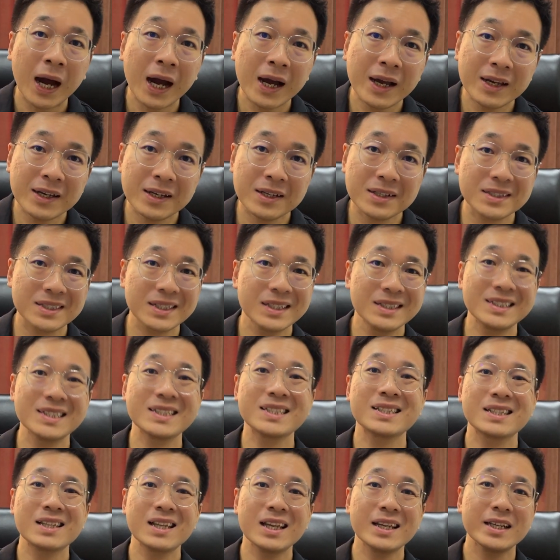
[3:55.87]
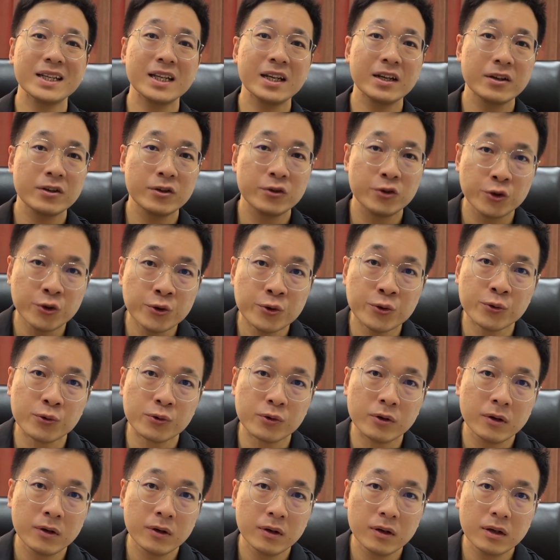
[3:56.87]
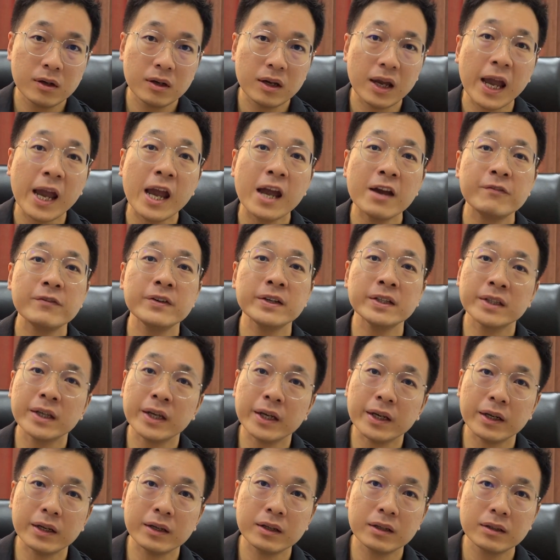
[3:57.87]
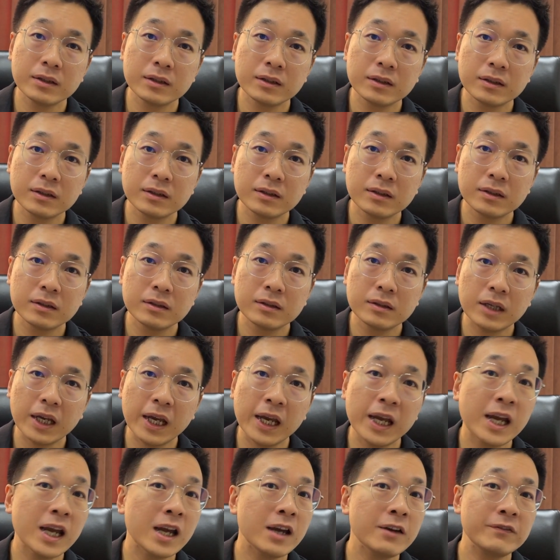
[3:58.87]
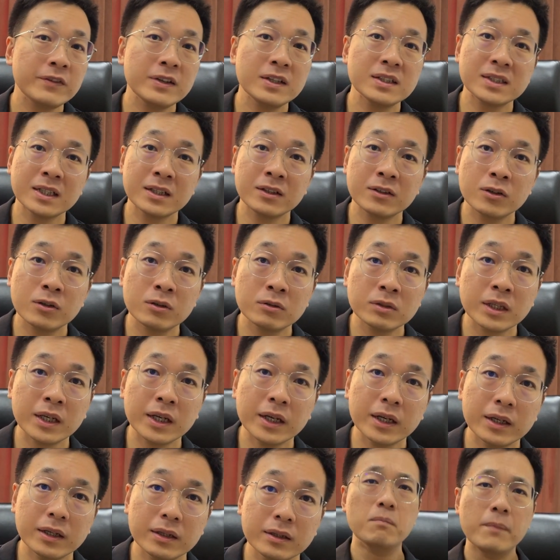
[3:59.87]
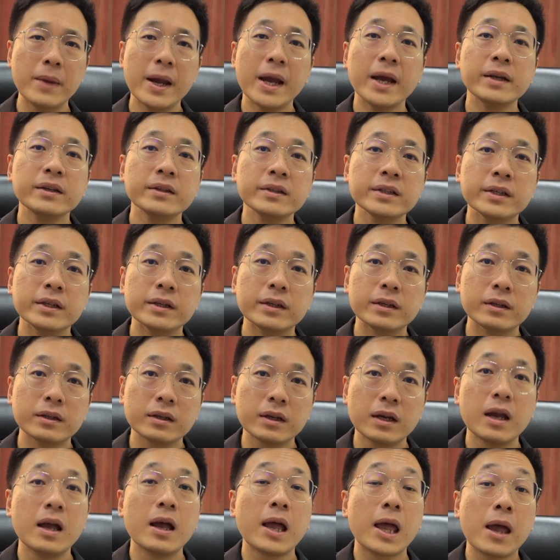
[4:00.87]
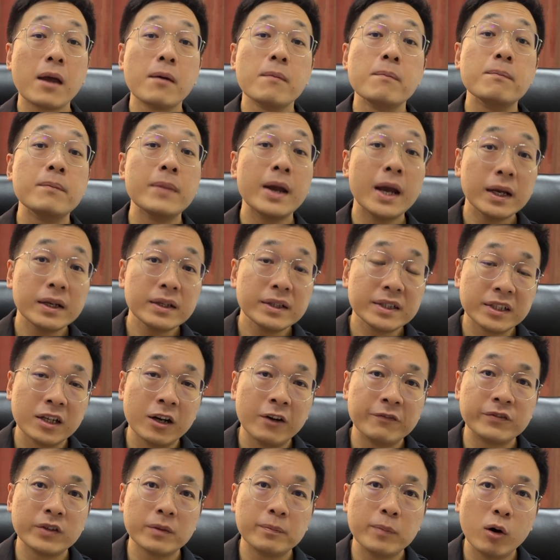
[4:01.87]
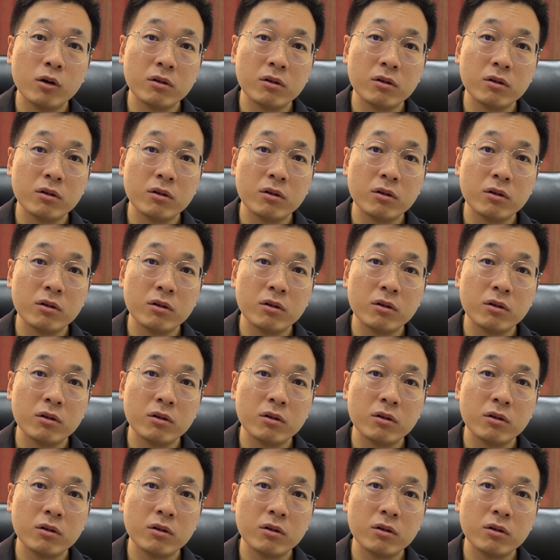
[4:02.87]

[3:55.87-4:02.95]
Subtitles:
buyers just like you every day, every single day. Many of the